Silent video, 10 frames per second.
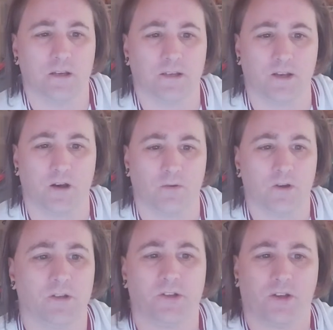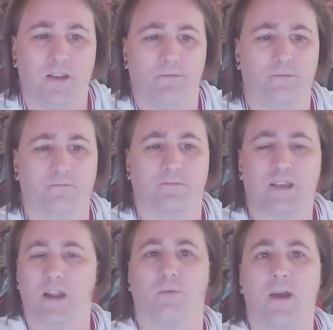You know, you could even
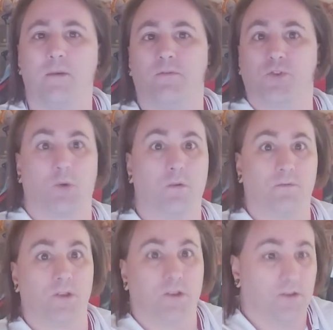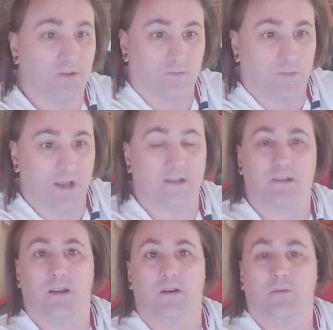get away with some of the, like,
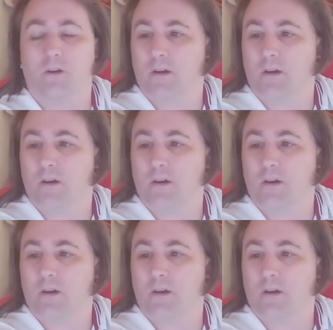you know,